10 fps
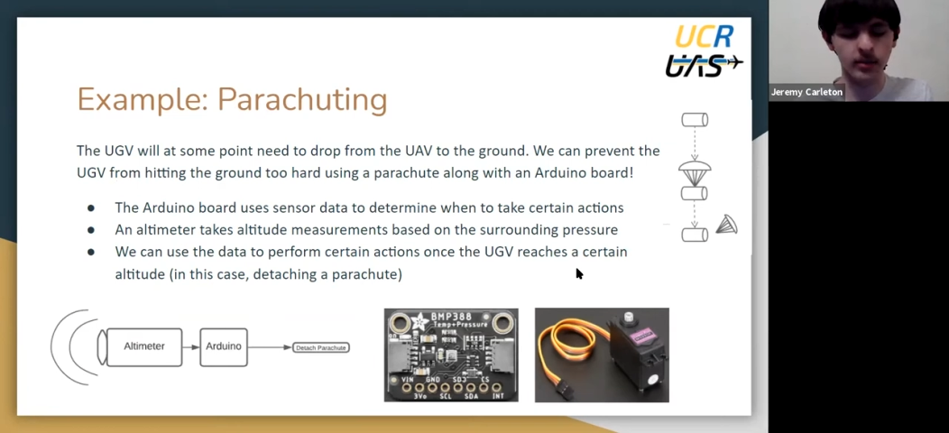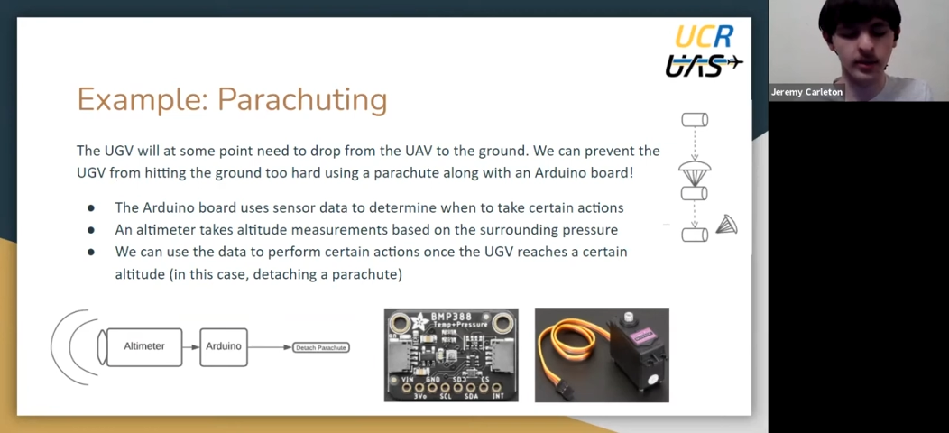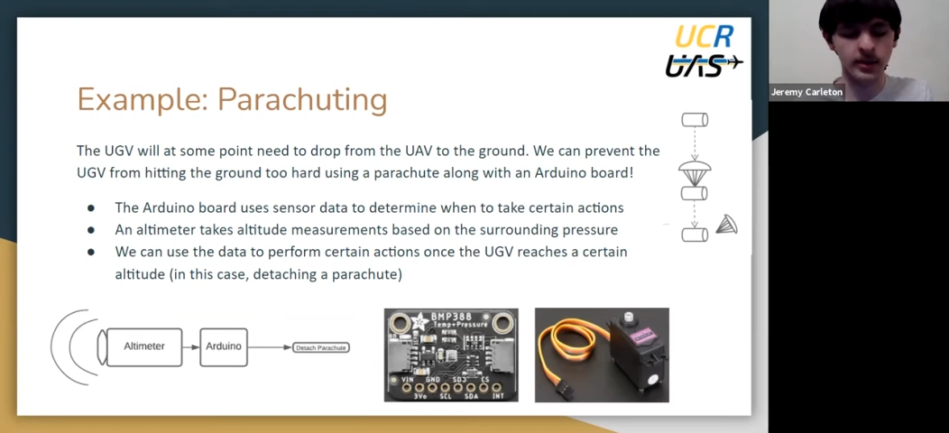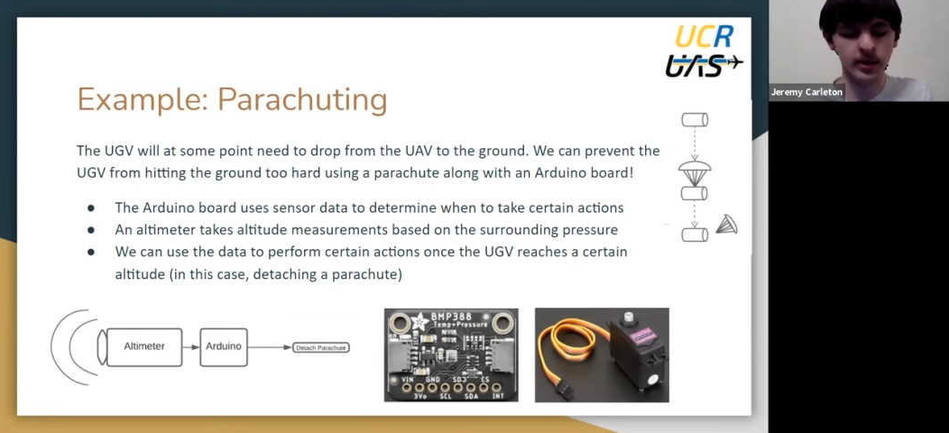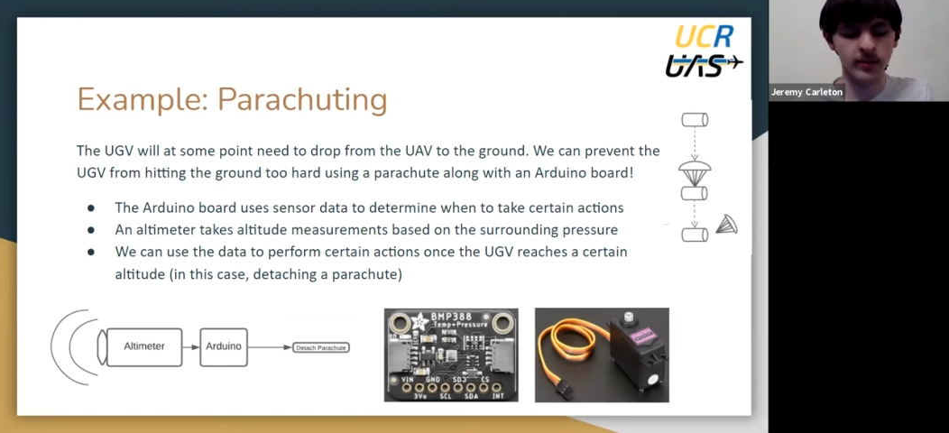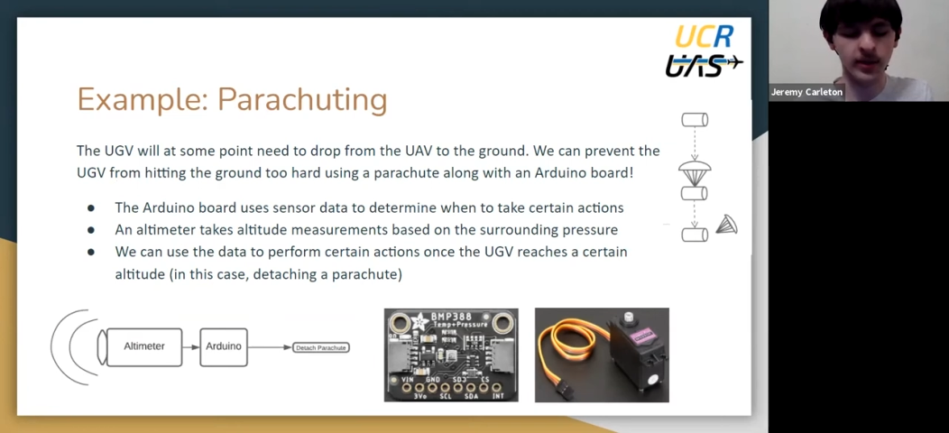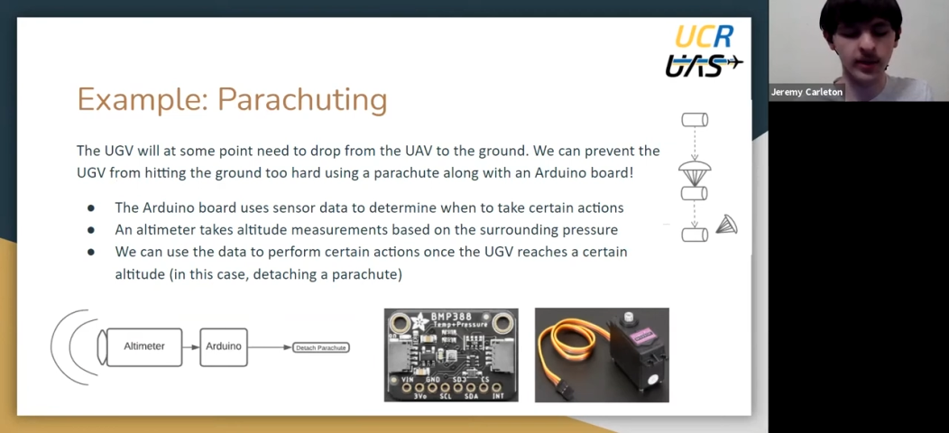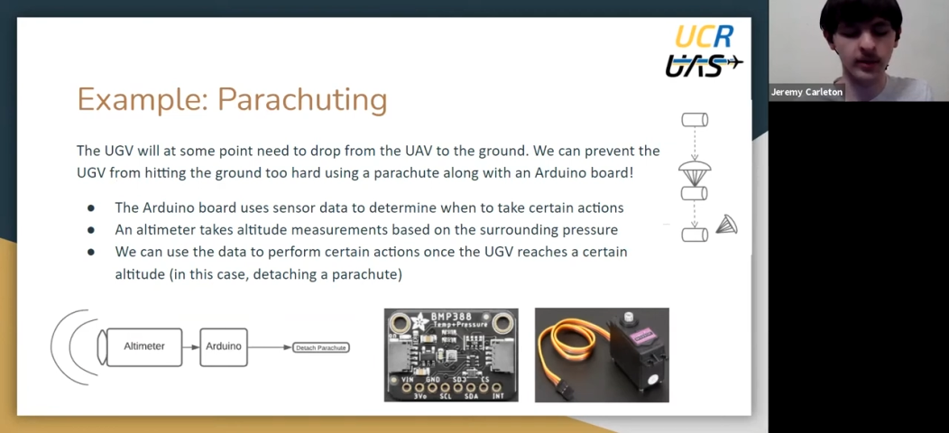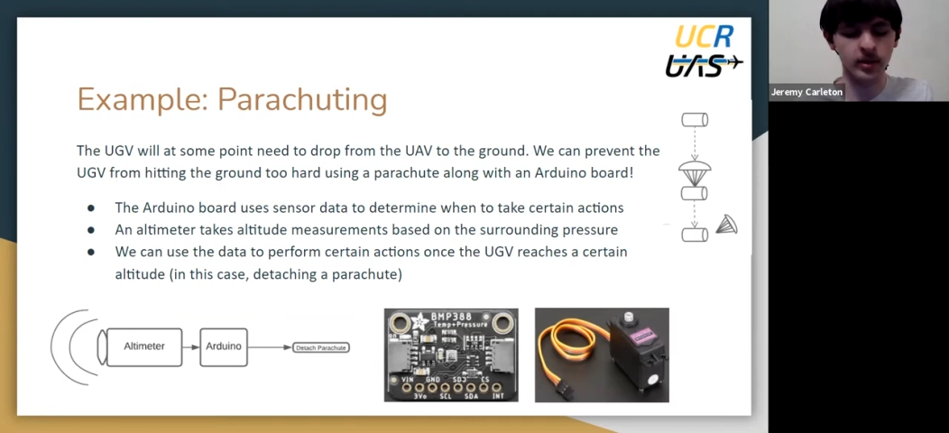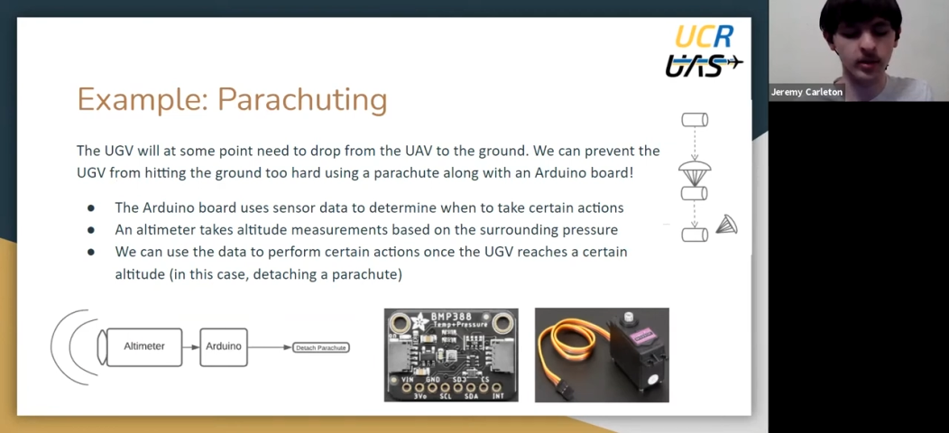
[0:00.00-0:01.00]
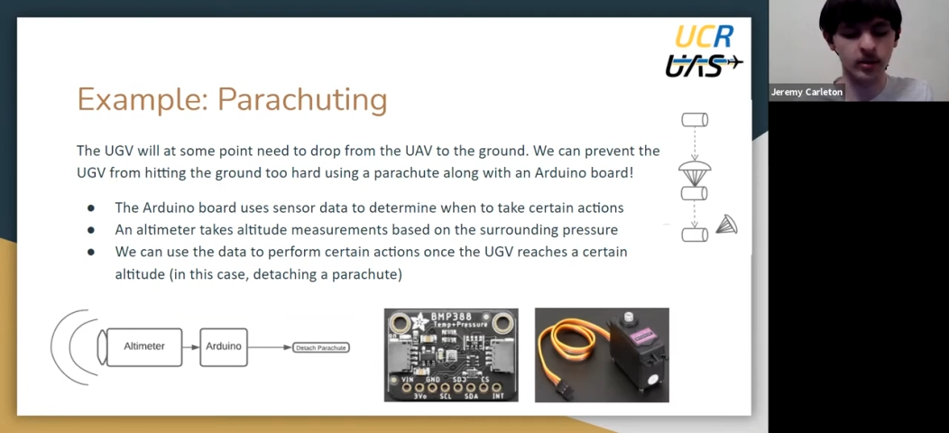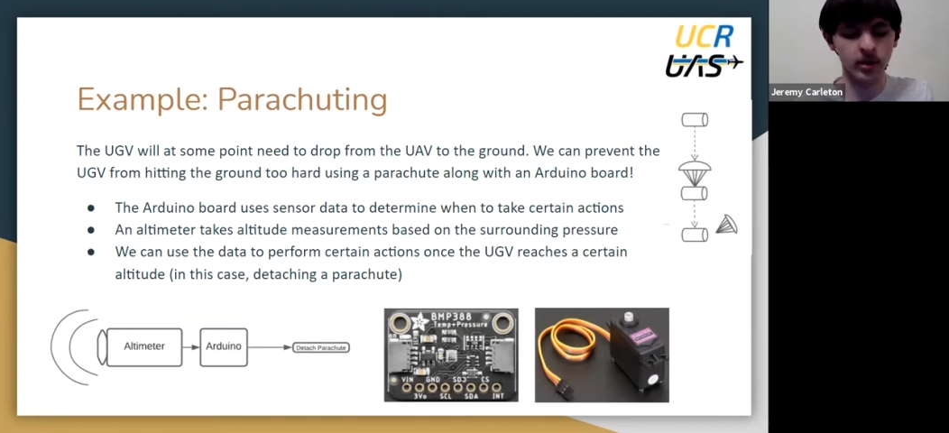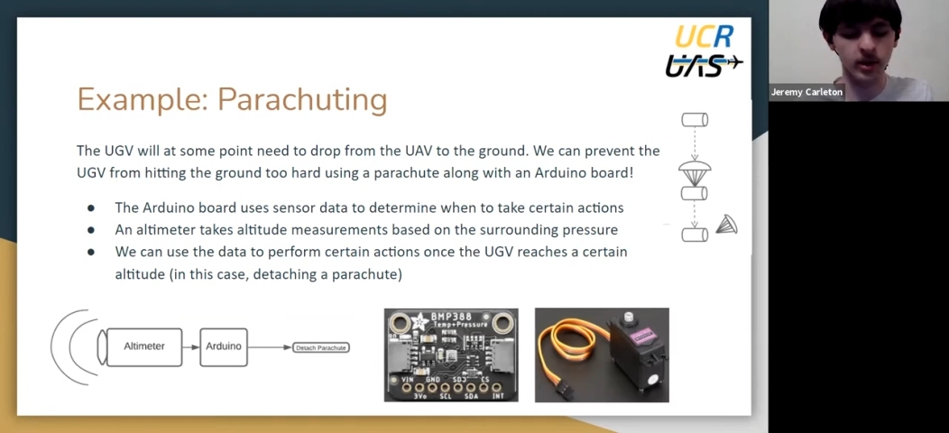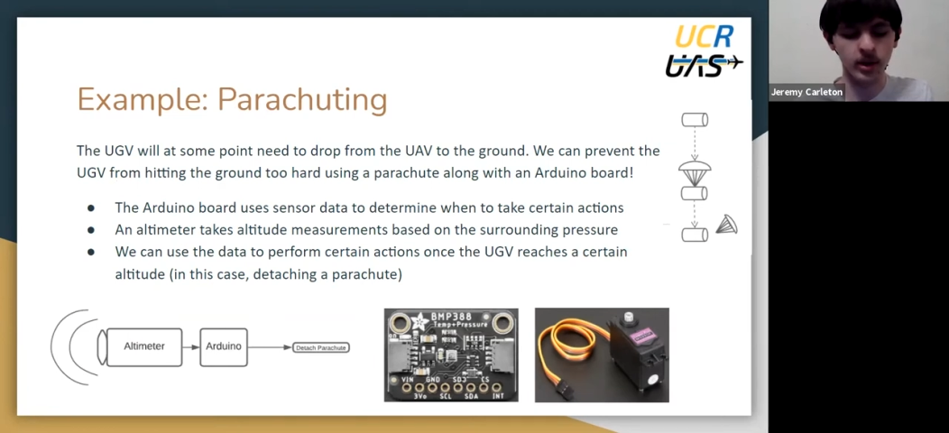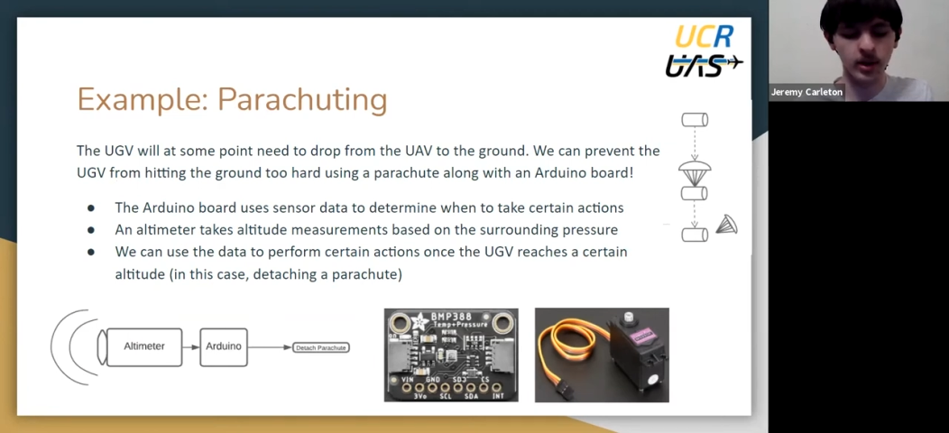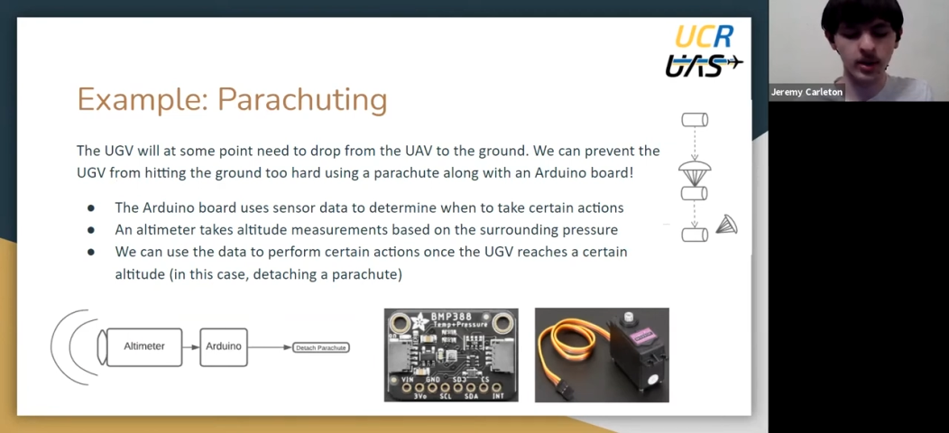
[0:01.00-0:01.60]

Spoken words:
to a safe altitude,